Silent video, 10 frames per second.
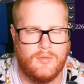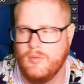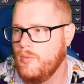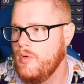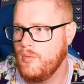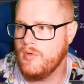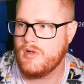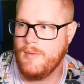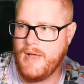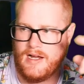We'll
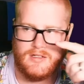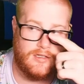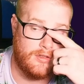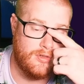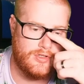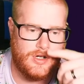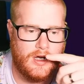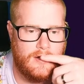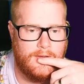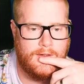come back to the
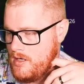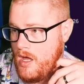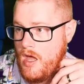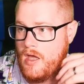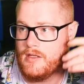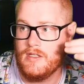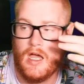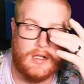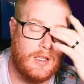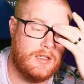Gudra.
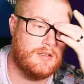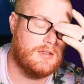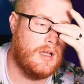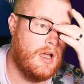Yeah, like